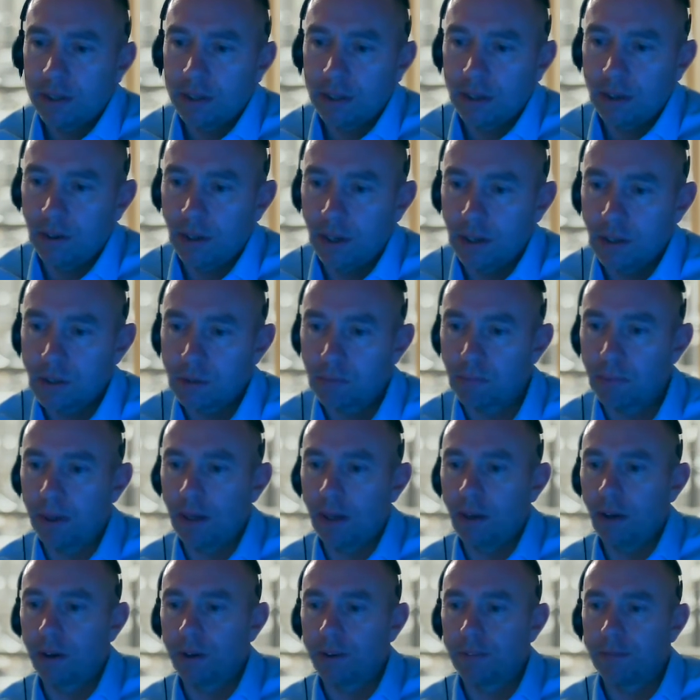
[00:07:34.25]
you need to
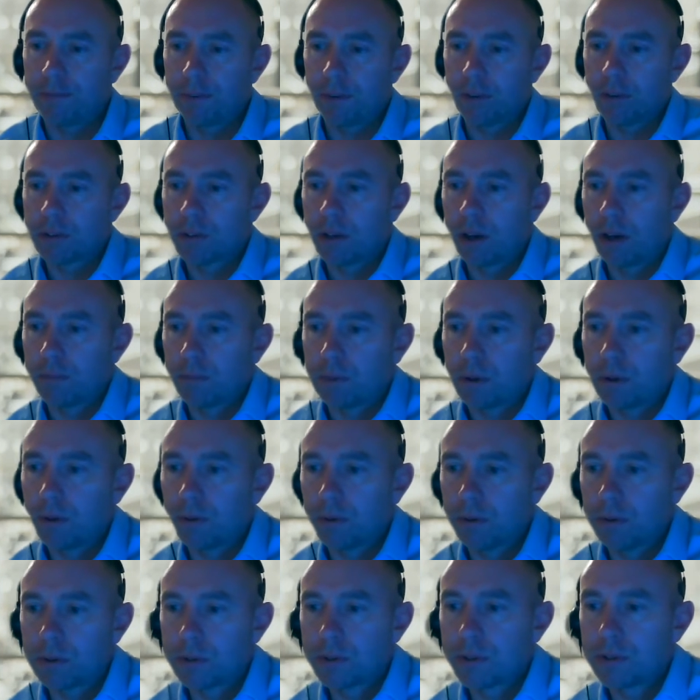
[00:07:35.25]
be on a full-time
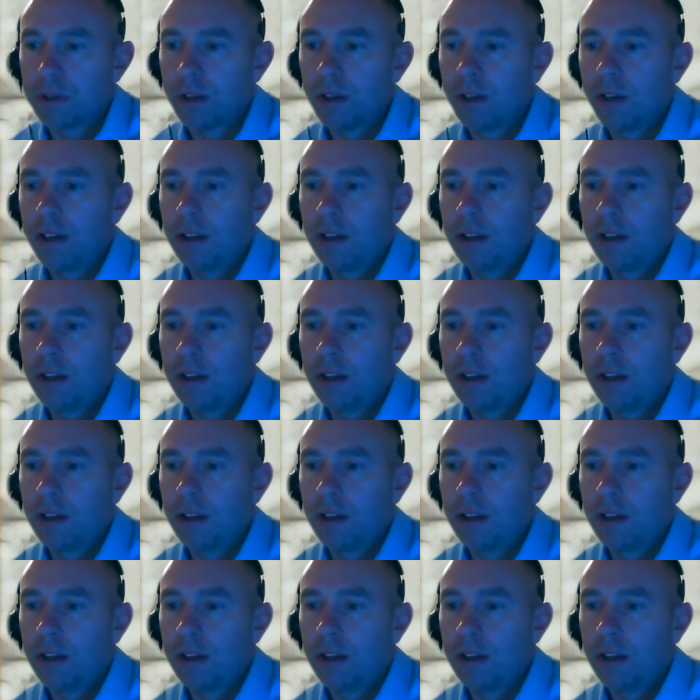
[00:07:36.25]
course.